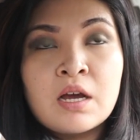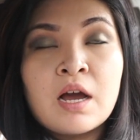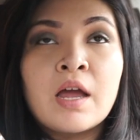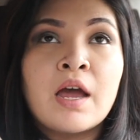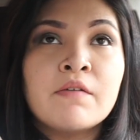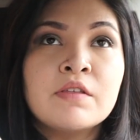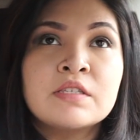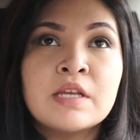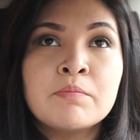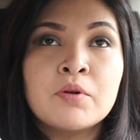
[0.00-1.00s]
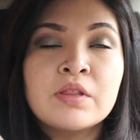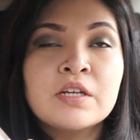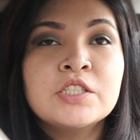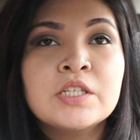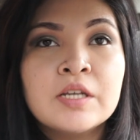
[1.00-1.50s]
I have the same birthday
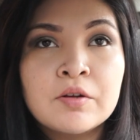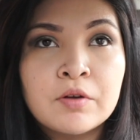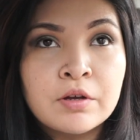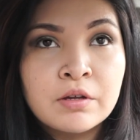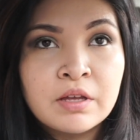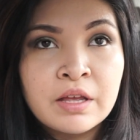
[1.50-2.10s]
as Shakira,